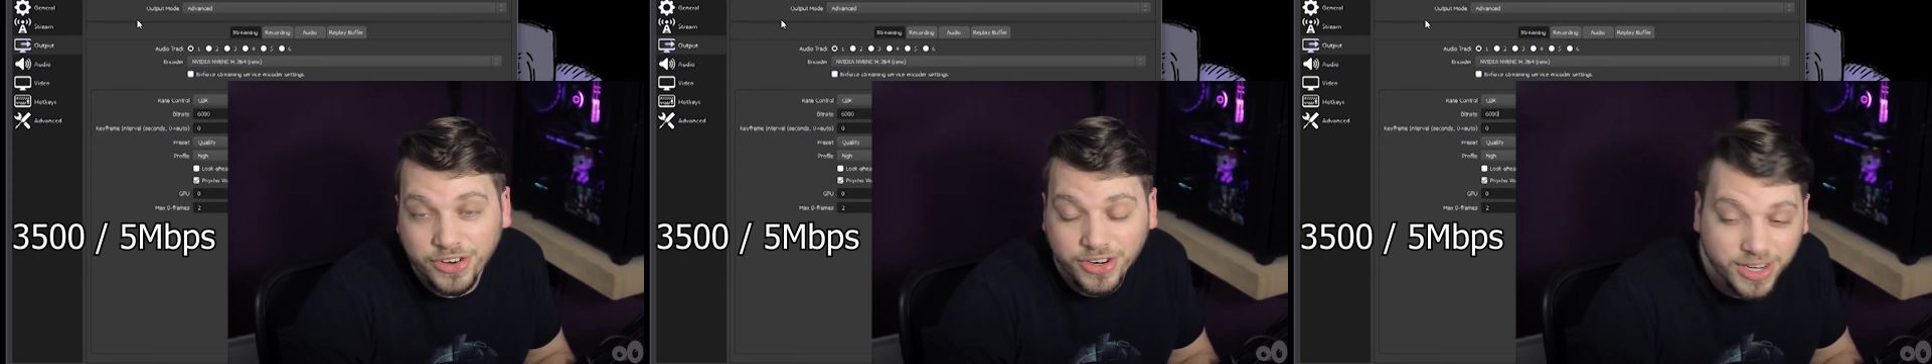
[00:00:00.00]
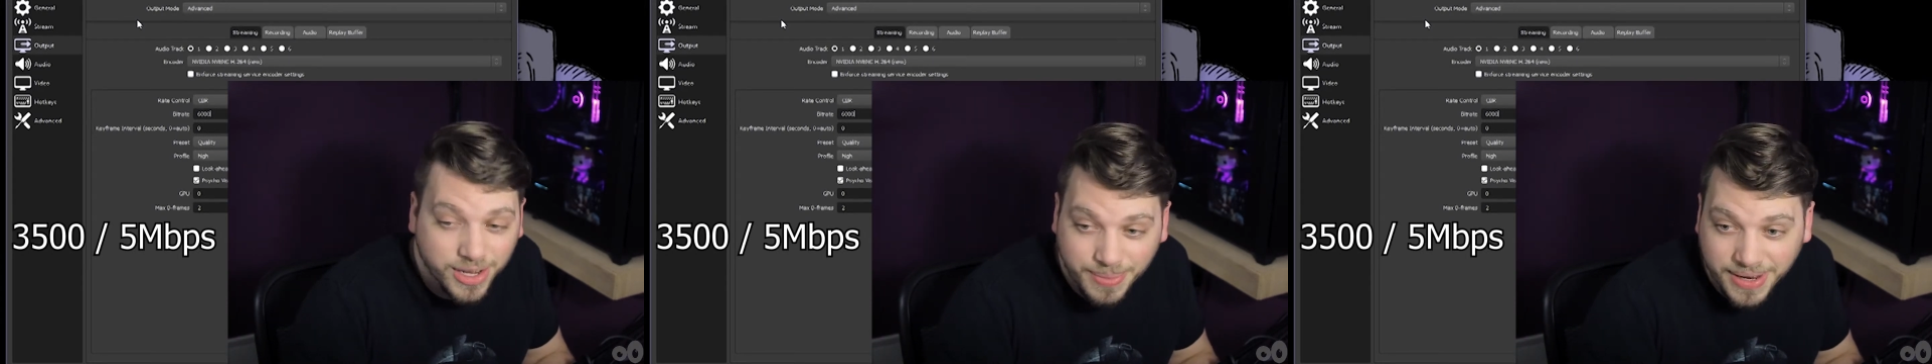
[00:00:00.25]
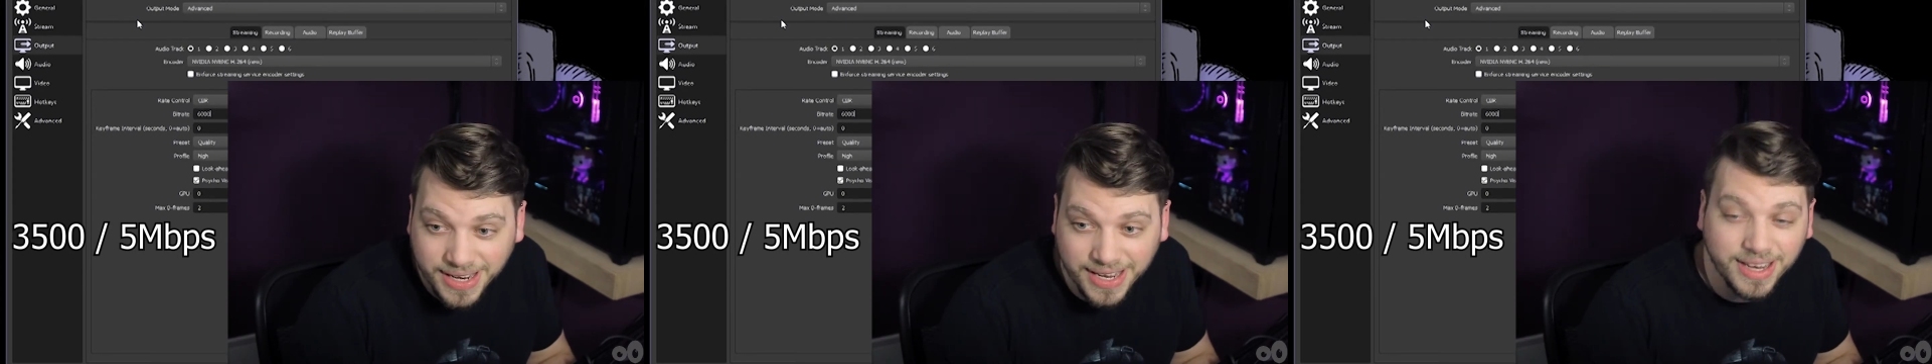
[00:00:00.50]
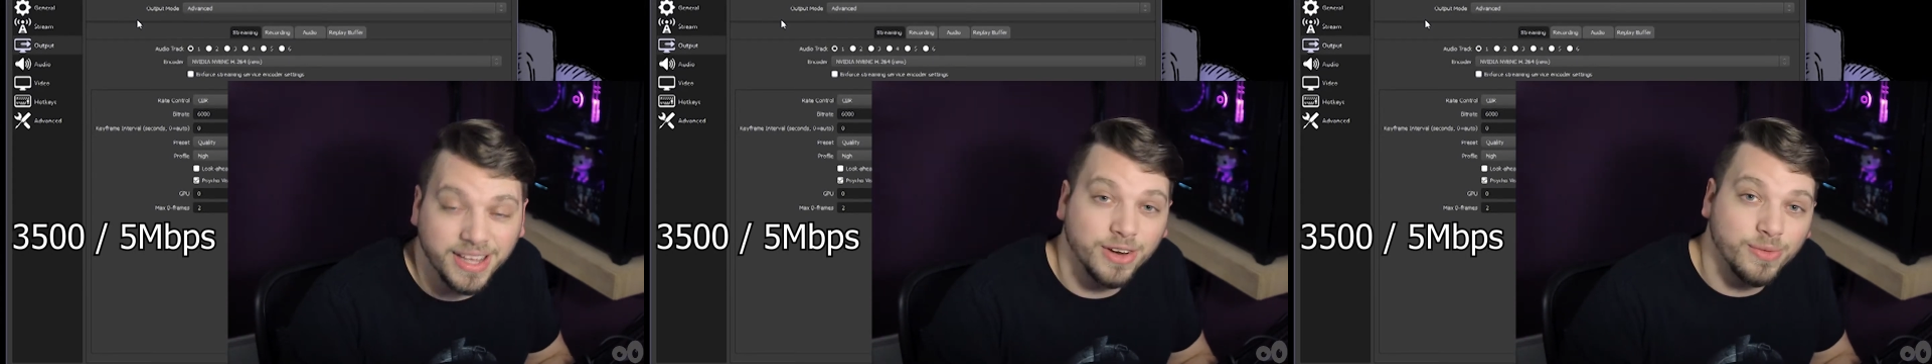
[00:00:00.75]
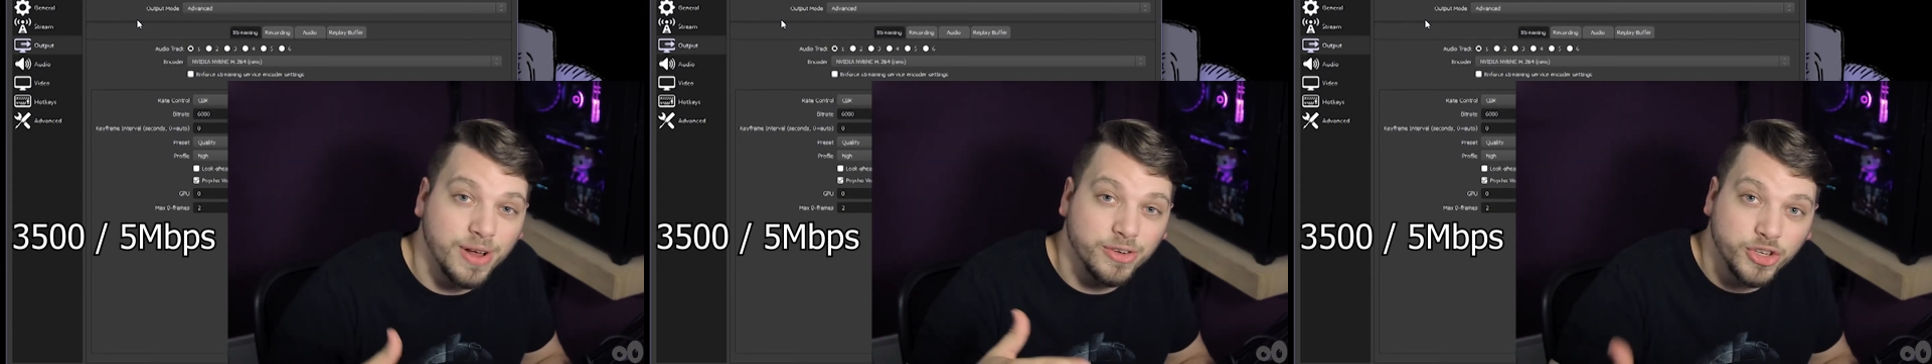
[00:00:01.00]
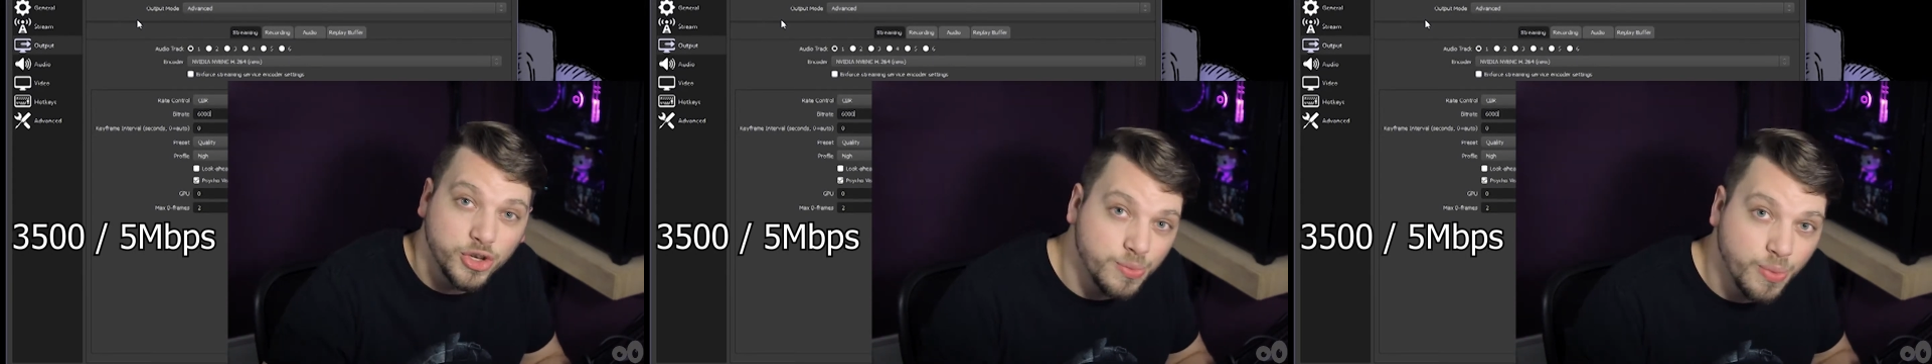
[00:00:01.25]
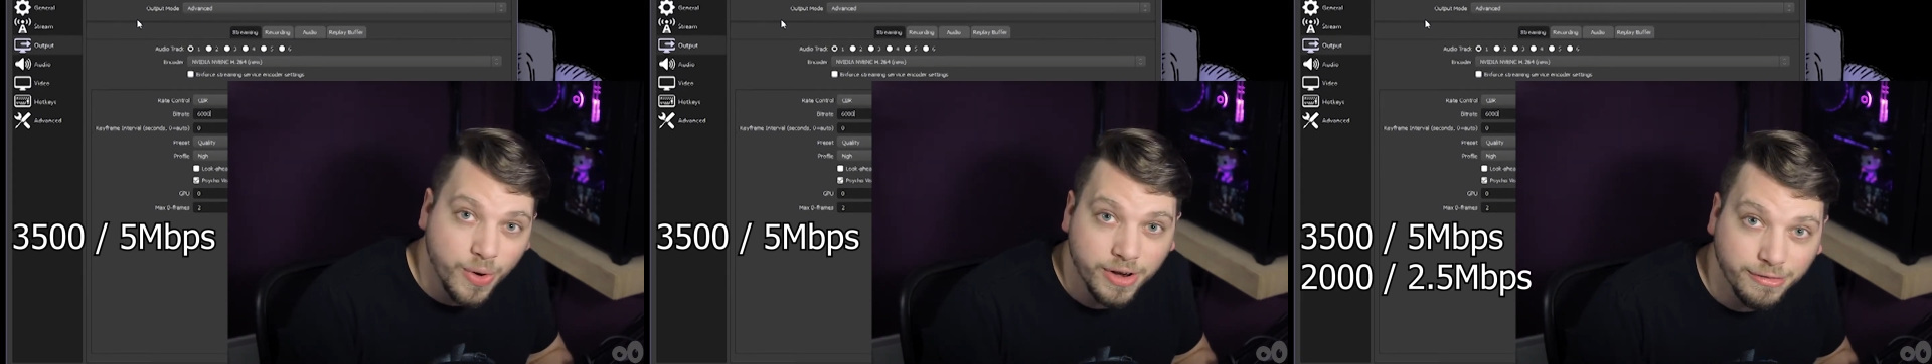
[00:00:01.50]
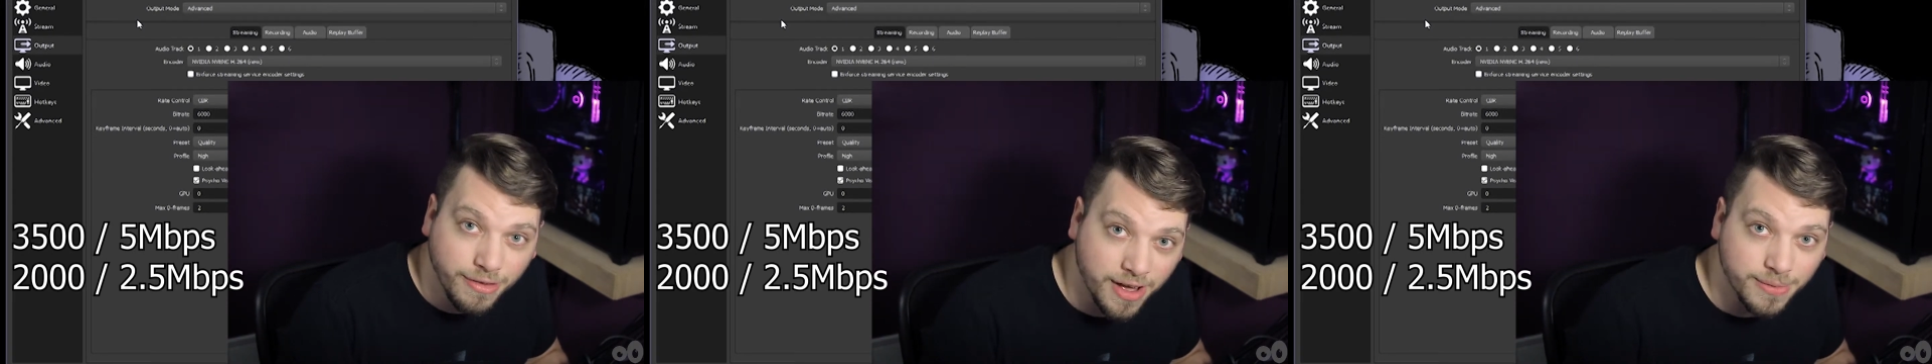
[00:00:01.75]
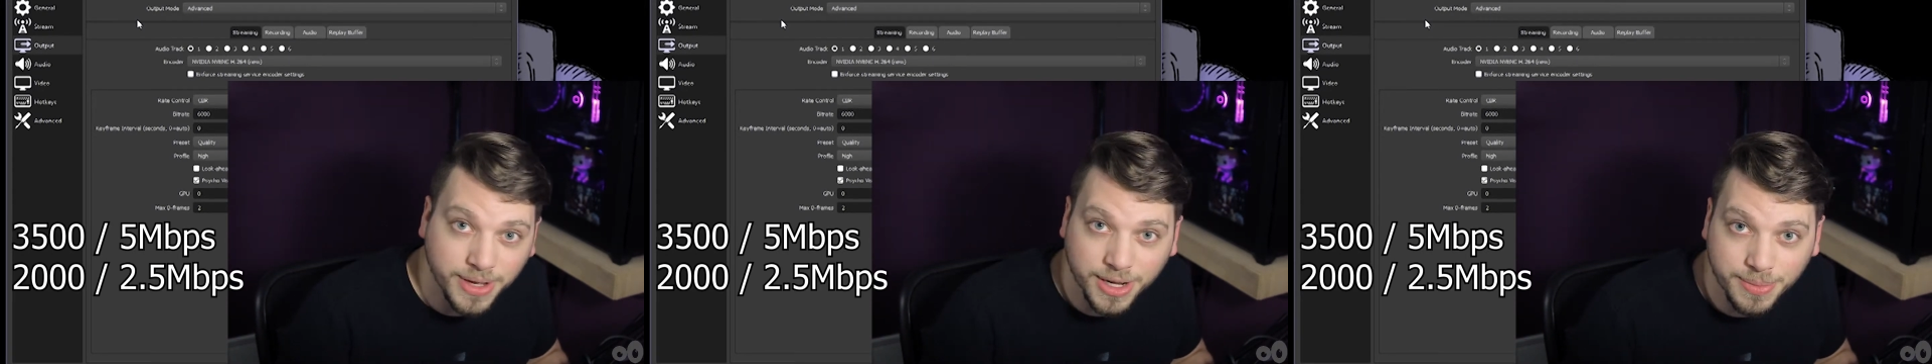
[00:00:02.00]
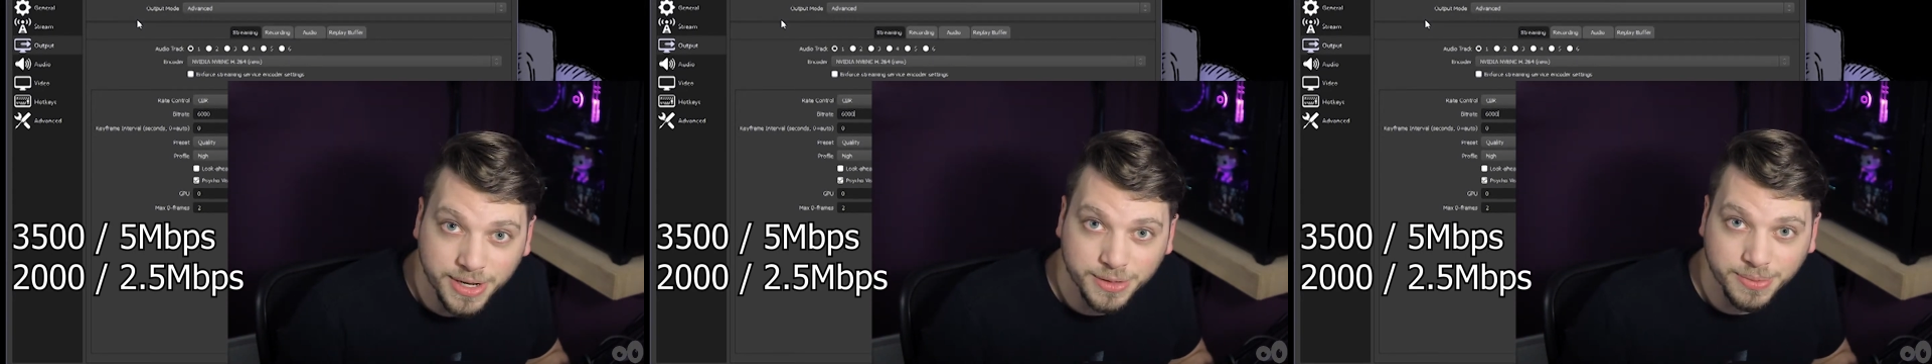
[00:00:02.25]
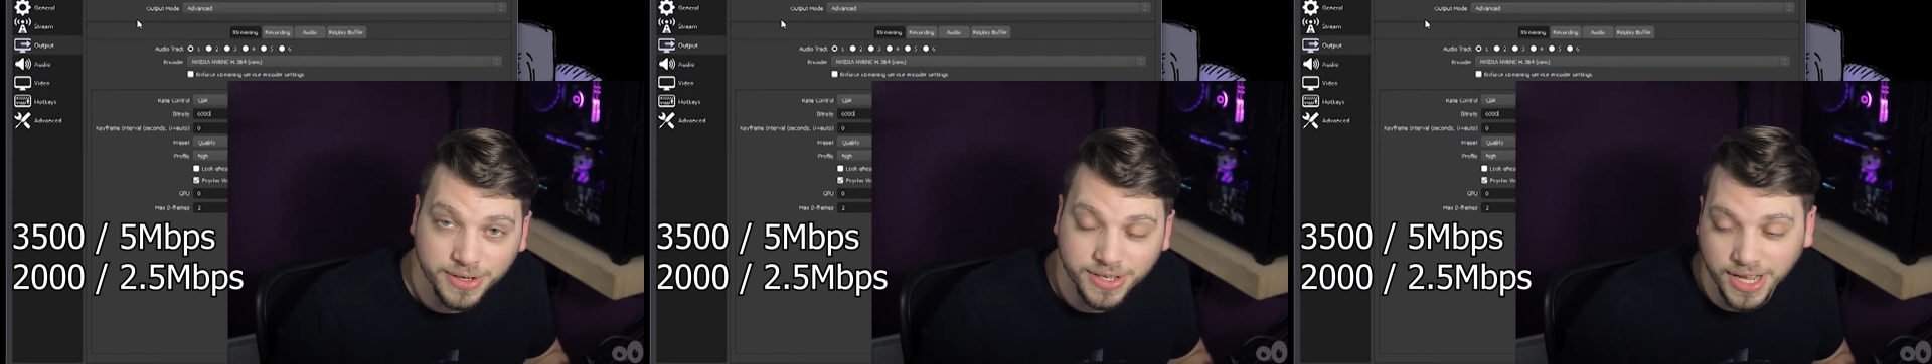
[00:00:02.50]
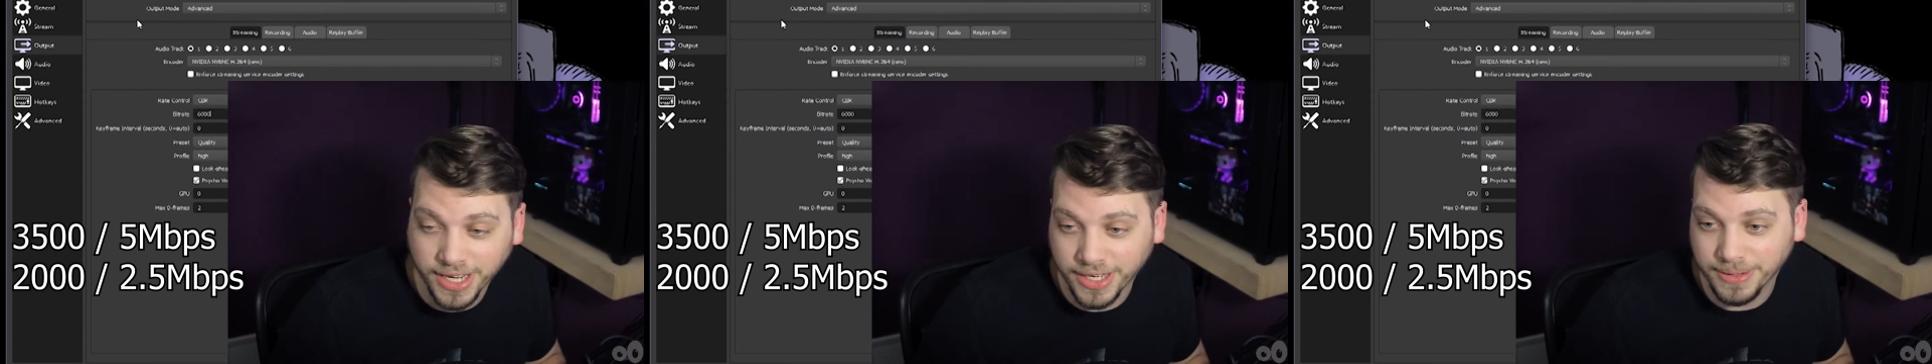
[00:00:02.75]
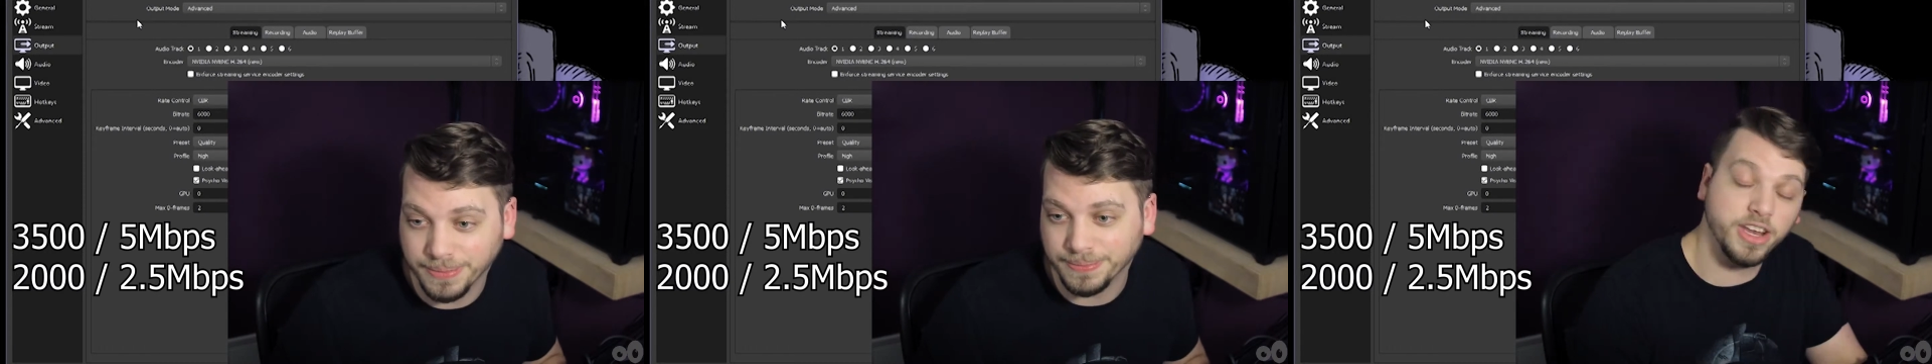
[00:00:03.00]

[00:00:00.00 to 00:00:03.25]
you're going to be needing around 2.5 megabytes per second.